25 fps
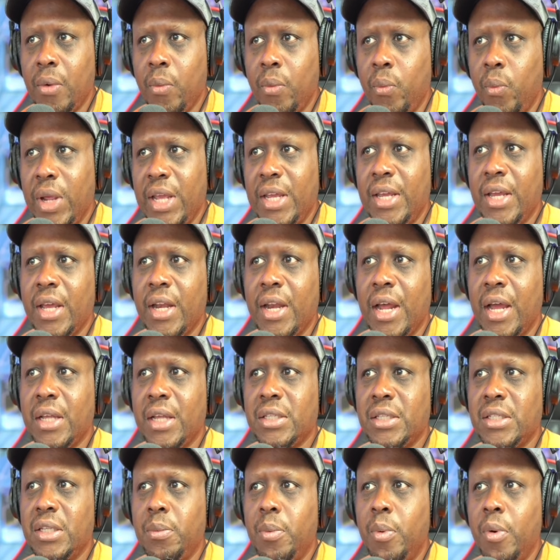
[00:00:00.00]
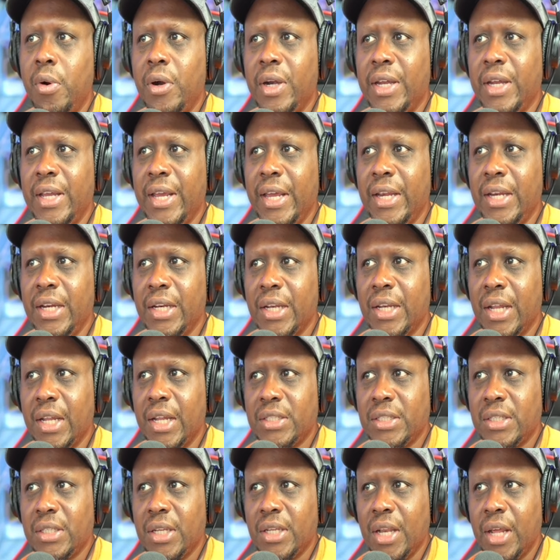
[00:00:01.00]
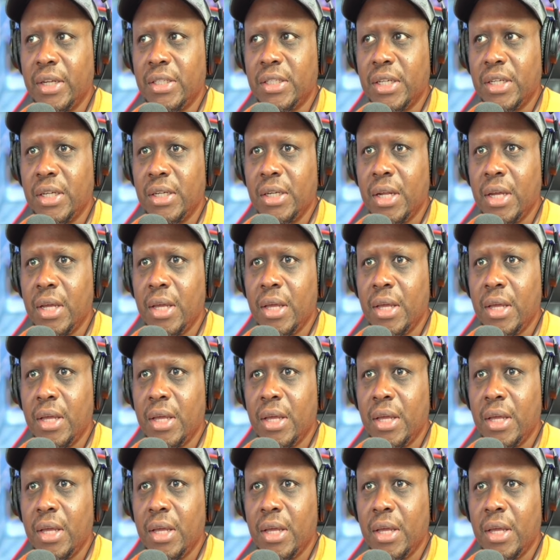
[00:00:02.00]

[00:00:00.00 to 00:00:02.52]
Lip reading: we cannot support any legislation